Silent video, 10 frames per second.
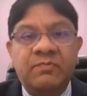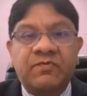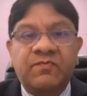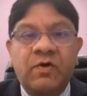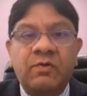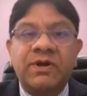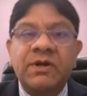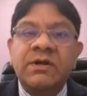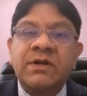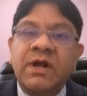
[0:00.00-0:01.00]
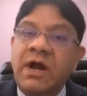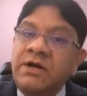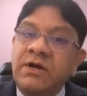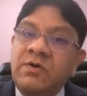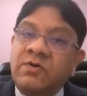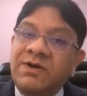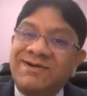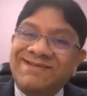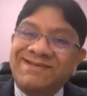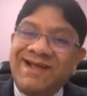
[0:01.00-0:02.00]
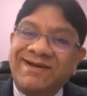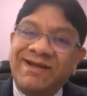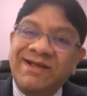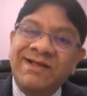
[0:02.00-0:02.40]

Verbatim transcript: performed under local anesthetic,